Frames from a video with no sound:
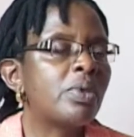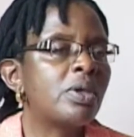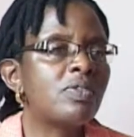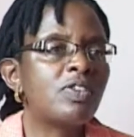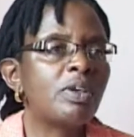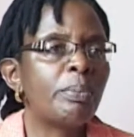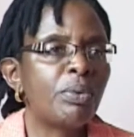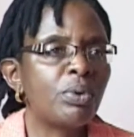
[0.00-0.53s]

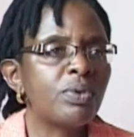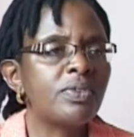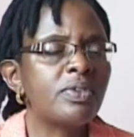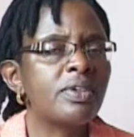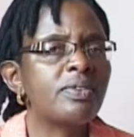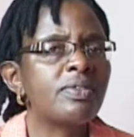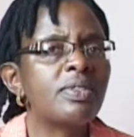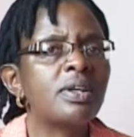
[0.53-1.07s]
It's a
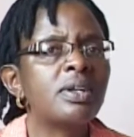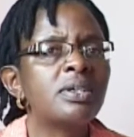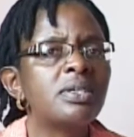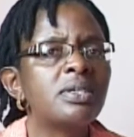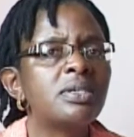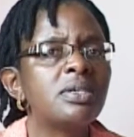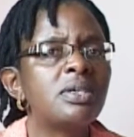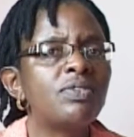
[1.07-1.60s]
process that
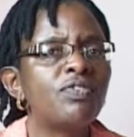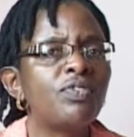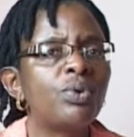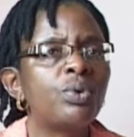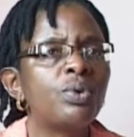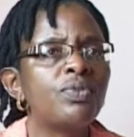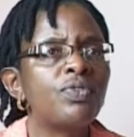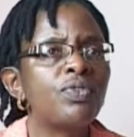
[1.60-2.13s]

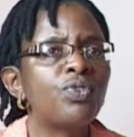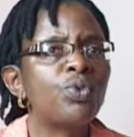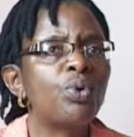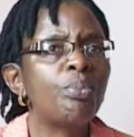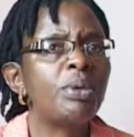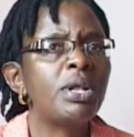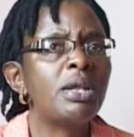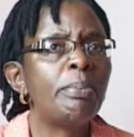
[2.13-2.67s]
involves
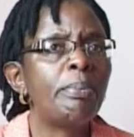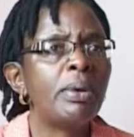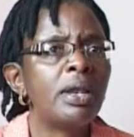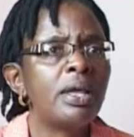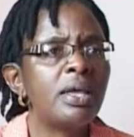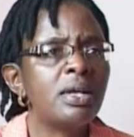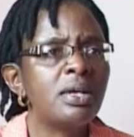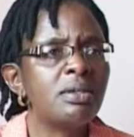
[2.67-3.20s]
so many
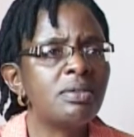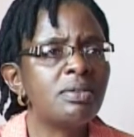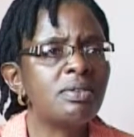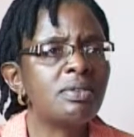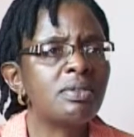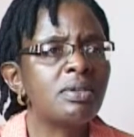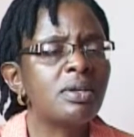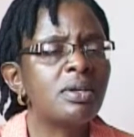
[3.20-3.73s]

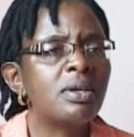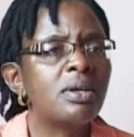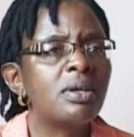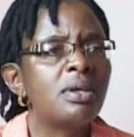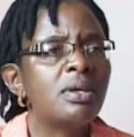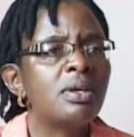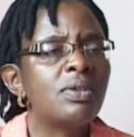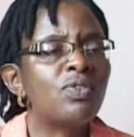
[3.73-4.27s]
players,
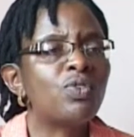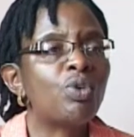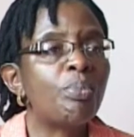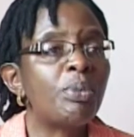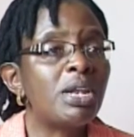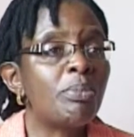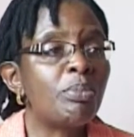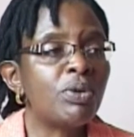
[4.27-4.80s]
so
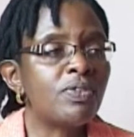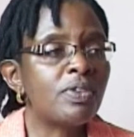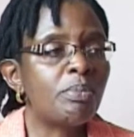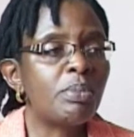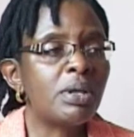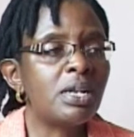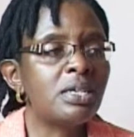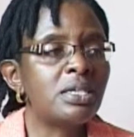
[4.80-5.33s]
many
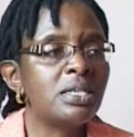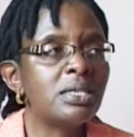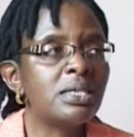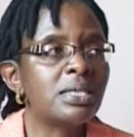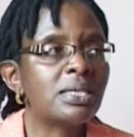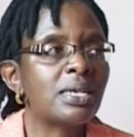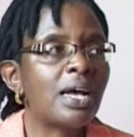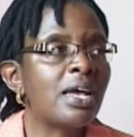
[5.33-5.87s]

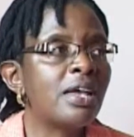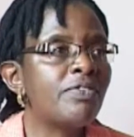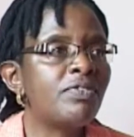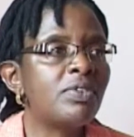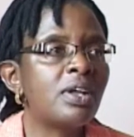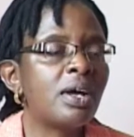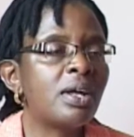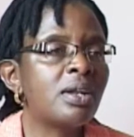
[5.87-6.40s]
possibilities.
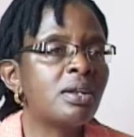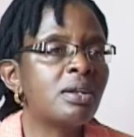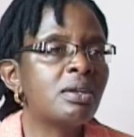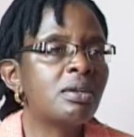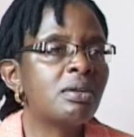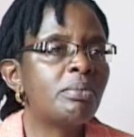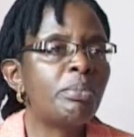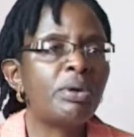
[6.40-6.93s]
I've
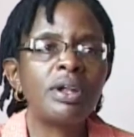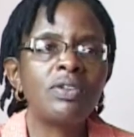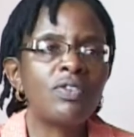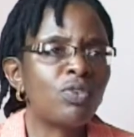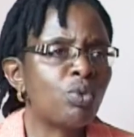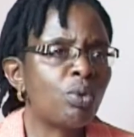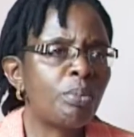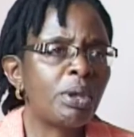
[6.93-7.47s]
done
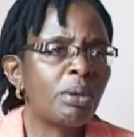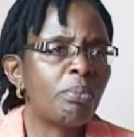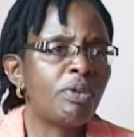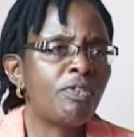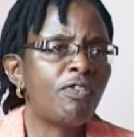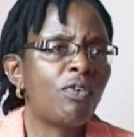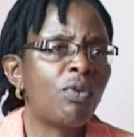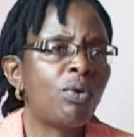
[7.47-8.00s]
brainstorming
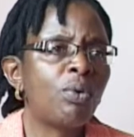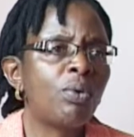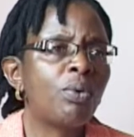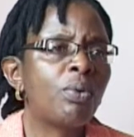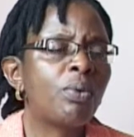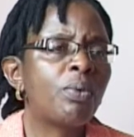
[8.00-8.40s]
before,